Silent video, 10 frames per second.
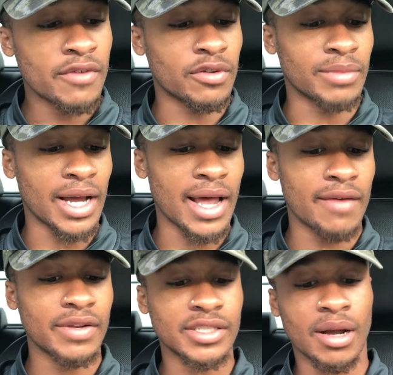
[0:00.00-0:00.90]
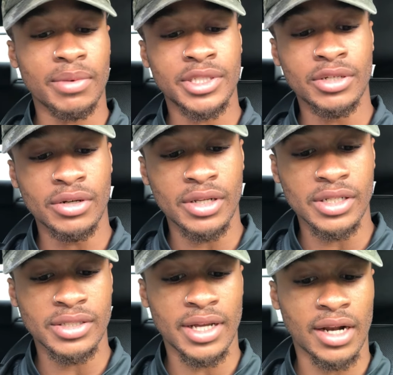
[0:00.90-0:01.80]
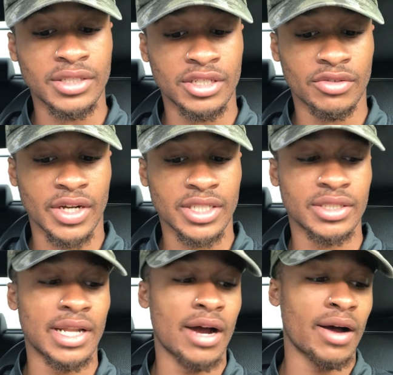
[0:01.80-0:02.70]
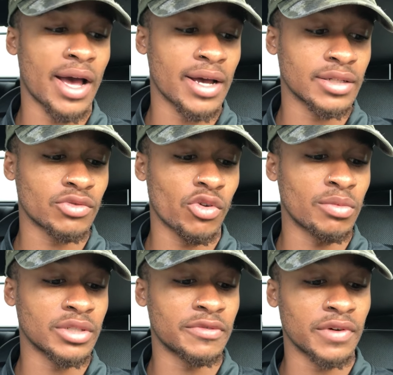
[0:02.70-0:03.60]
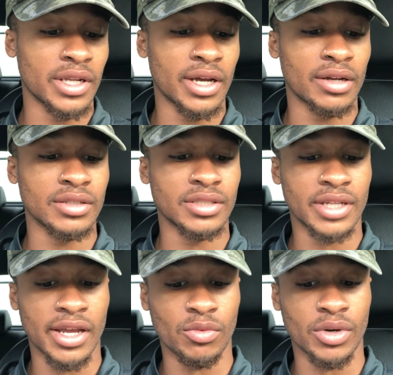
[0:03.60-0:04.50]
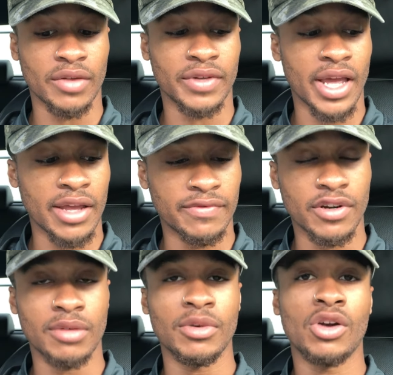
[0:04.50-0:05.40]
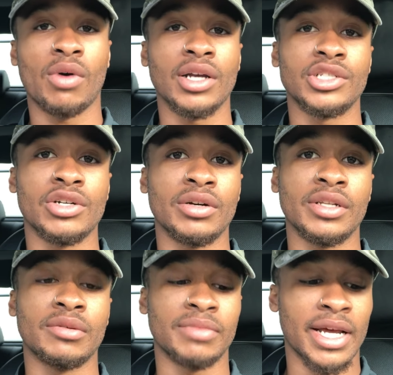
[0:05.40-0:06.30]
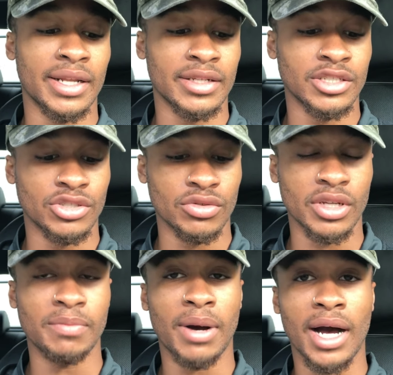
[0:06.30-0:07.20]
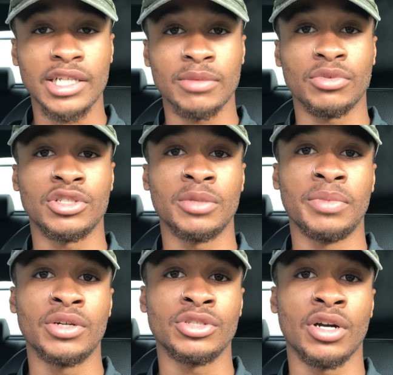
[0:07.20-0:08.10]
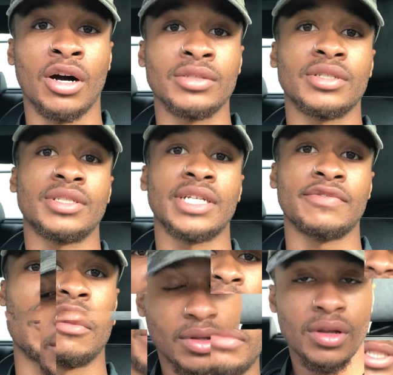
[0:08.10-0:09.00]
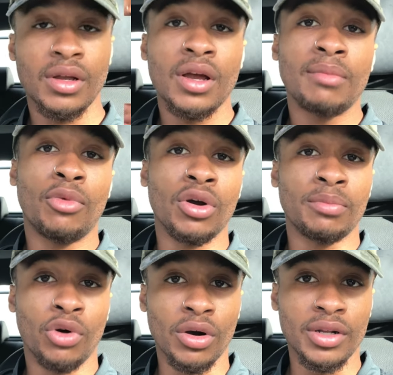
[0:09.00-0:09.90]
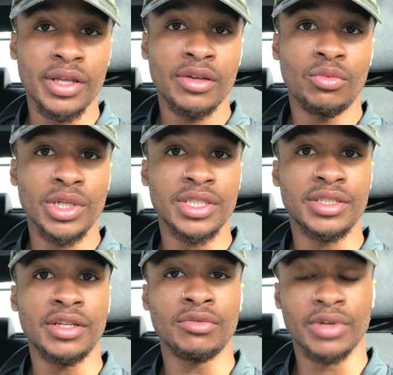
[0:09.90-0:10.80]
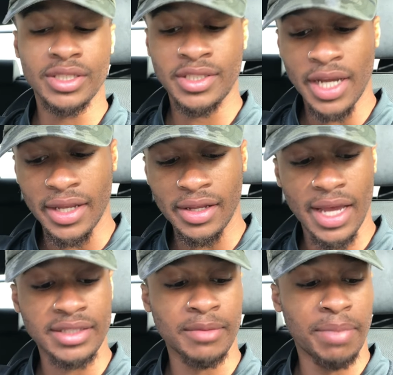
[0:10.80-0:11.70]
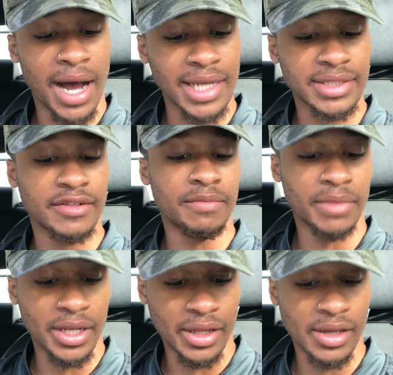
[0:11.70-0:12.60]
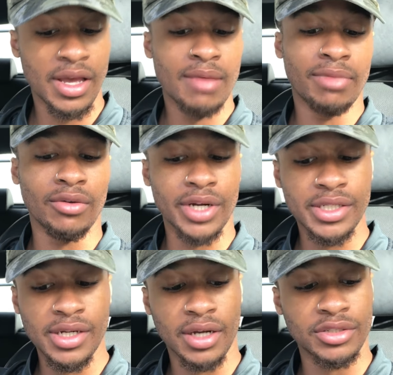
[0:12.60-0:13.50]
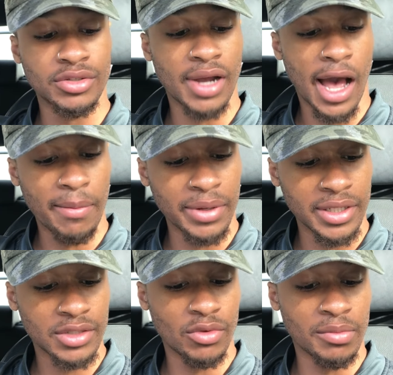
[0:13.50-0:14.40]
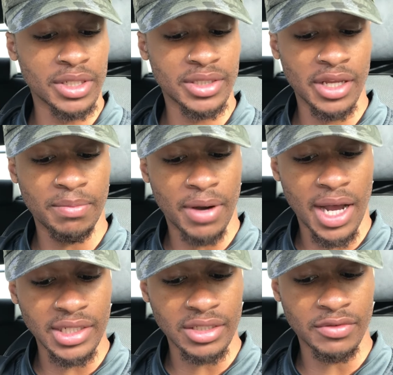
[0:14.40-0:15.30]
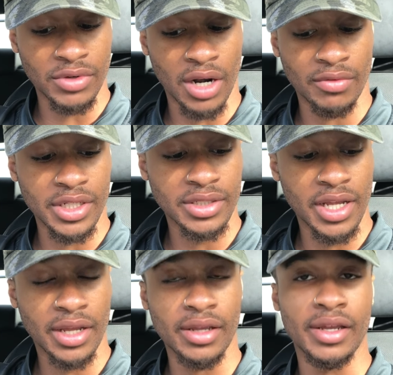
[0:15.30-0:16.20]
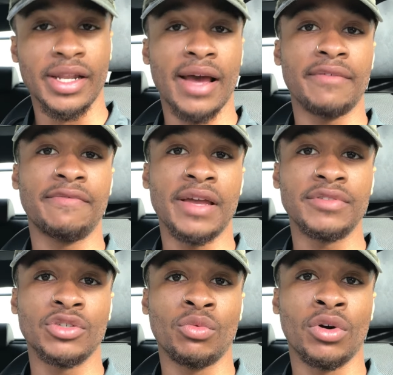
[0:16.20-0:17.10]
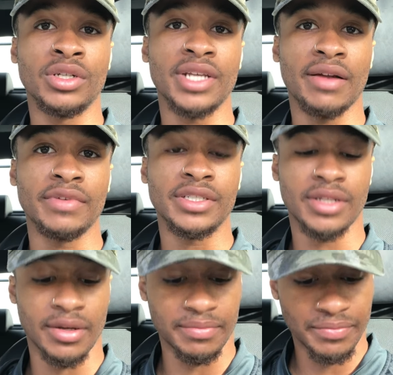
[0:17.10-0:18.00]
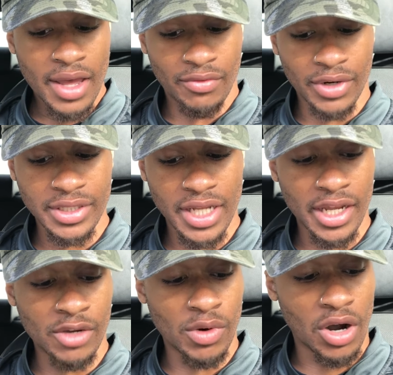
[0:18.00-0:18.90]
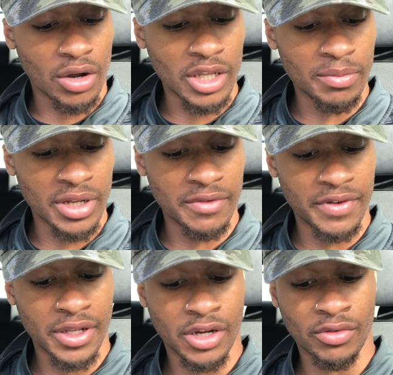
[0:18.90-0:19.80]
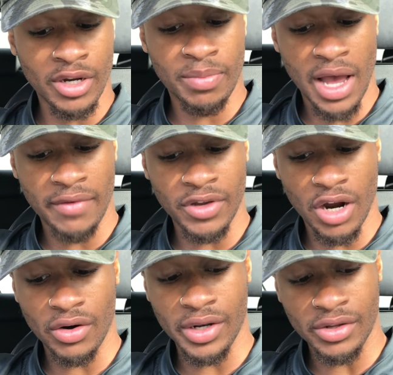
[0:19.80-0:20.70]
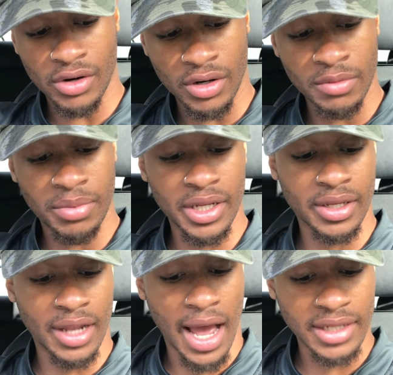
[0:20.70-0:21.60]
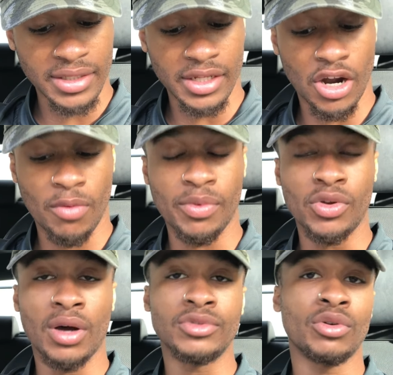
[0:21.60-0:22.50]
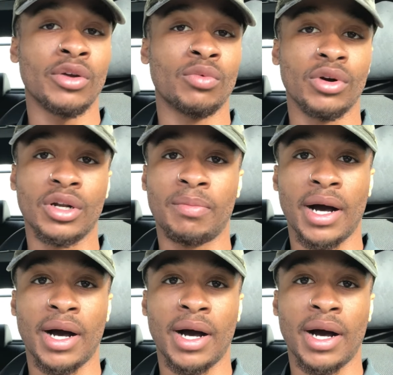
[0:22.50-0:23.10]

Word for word: From not having these opportunities that our generation now has, we must fully understand where they've came from while showing them that it is truly possible to build your own successful business. More importantly, we should see risk-taking as a positive meaning. By reaching our true happiness, we must think positive on our risk-taking and have faith towards every step. Risk-taking won't only benefit the career path you're already on, but it can actually open you up to a world of